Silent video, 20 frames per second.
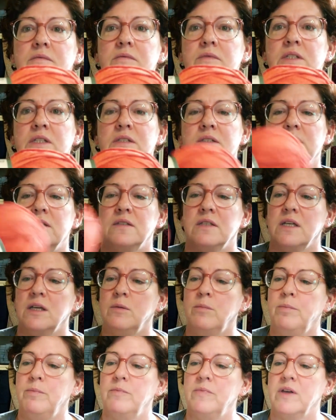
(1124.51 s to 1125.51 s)
This is
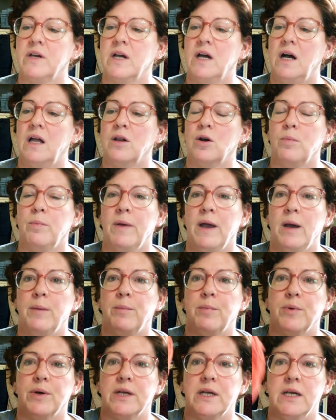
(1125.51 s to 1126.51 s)
in the color
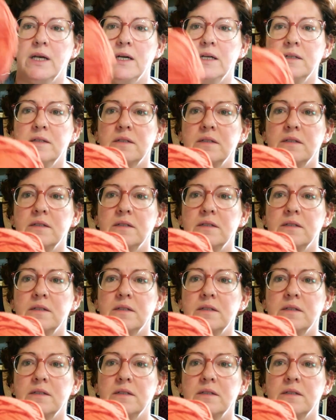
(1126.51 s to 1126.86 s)
Paprika,